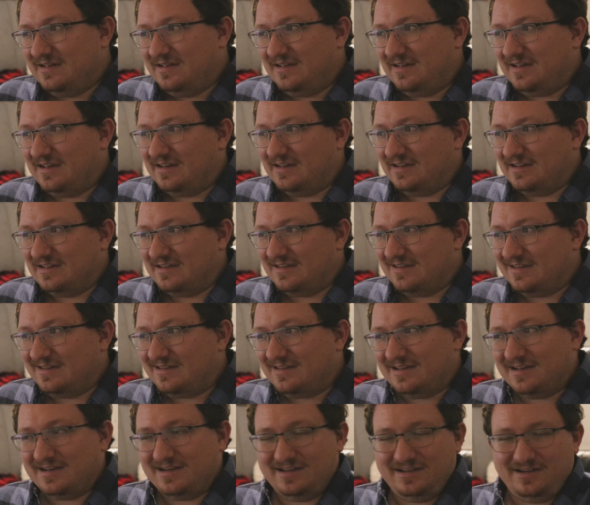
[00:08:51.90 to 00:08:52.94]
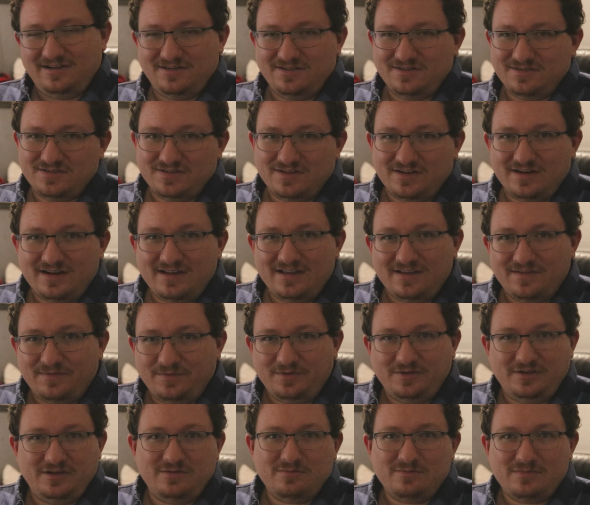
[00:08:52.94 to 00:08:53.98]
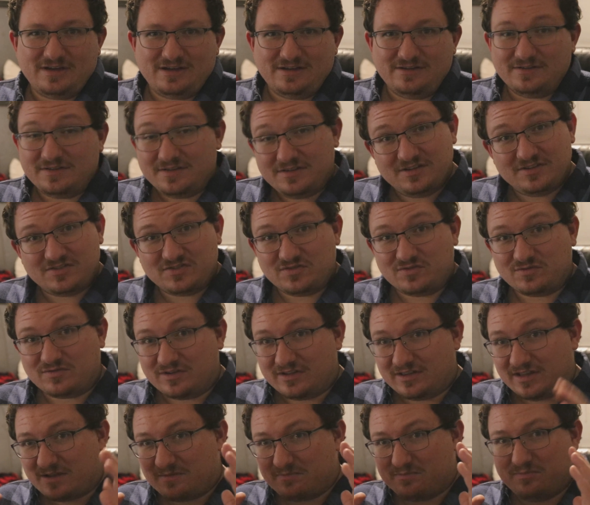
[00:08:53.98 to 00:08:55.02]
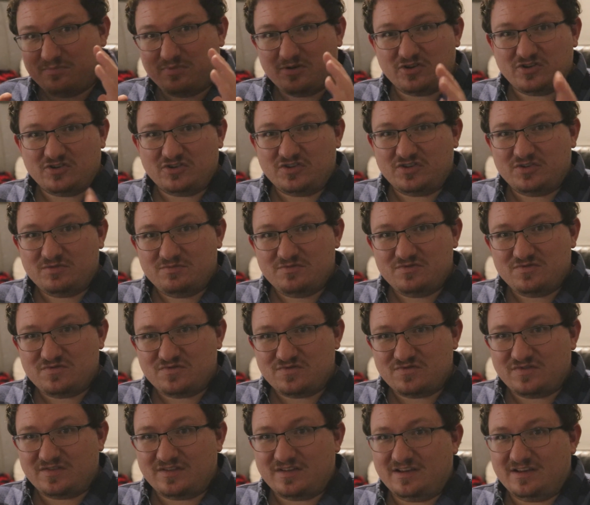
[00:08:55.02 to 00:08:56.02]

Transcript: and the tires are heavily imbalanced, because they'll run like butter smooth,